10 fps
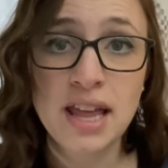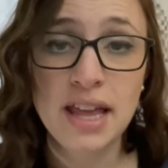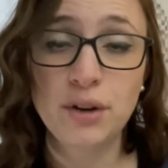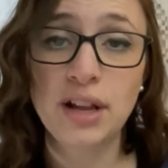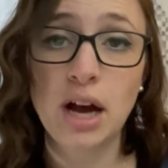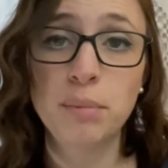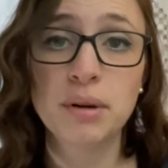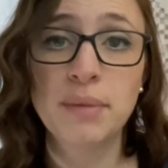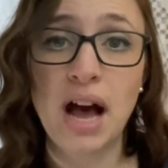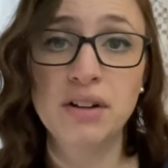it would help her
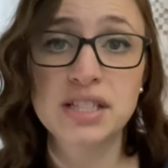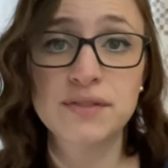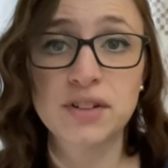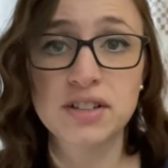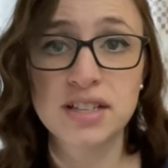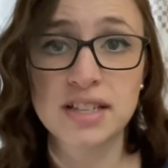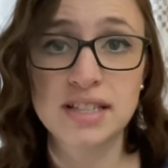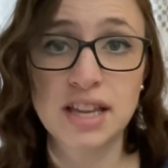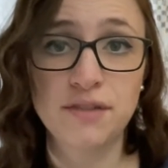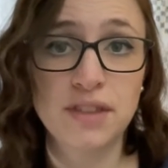balance versus
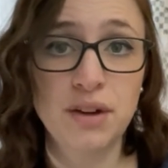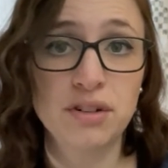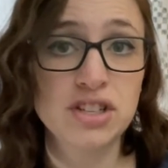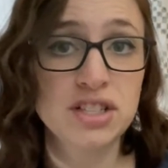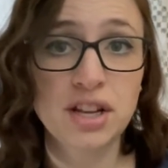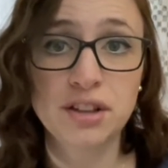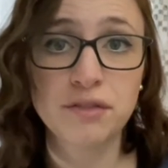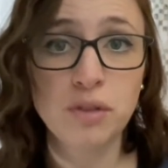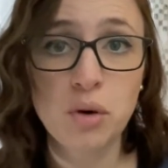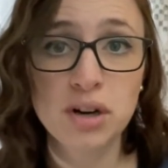if they were just on the
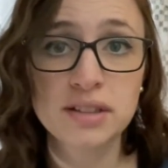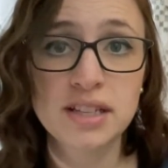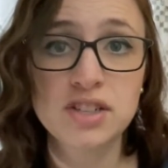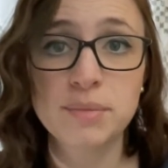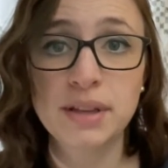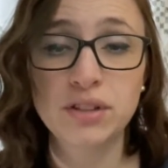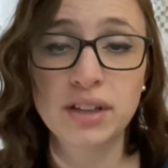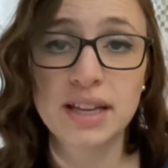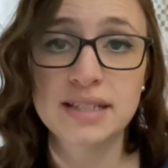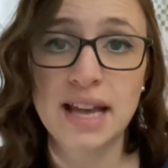floor, then she'd be
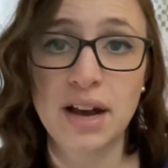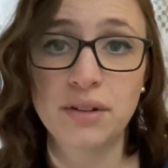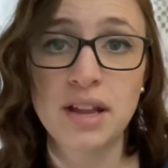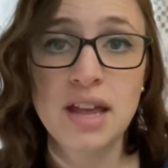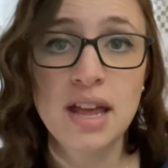looking down,